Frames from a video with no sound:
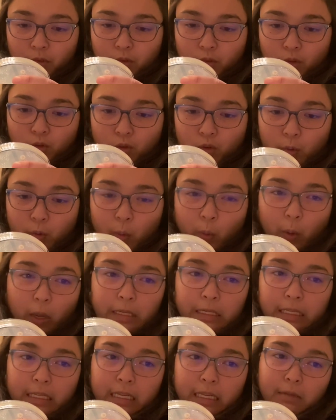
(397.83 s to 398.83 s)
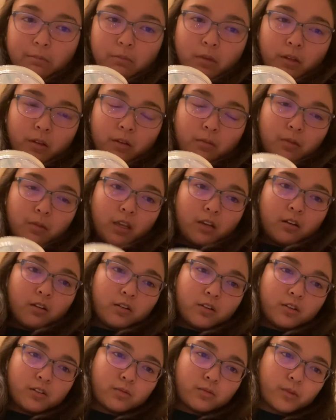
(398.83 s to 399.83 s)
20
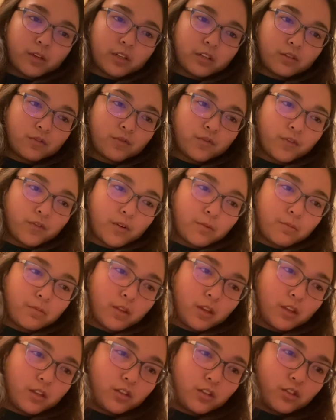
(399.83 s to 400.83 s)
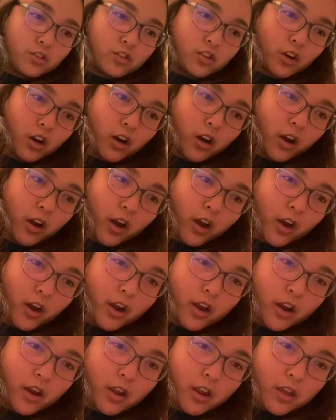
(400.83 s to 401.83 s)
millimeters, which from this
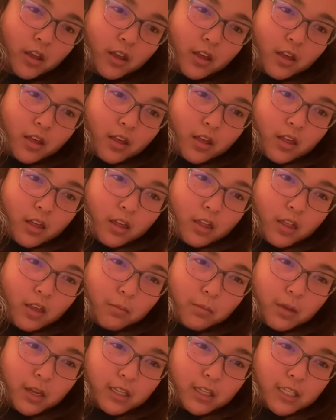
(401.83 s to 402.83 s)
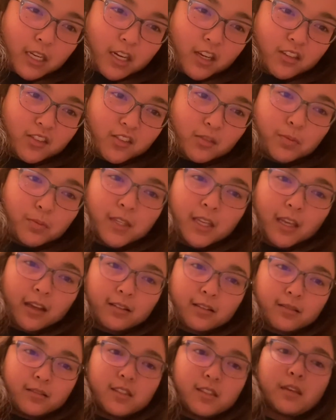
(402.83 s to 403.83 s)
chart, that means it is
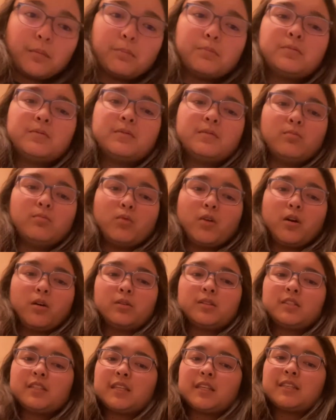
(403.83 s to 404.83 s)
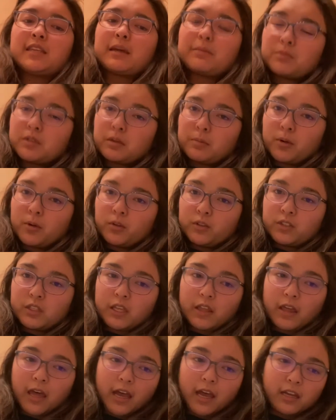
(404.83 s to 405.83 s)
susceptible
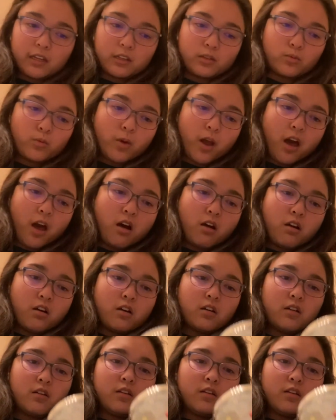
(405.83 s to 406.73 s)
to that as well.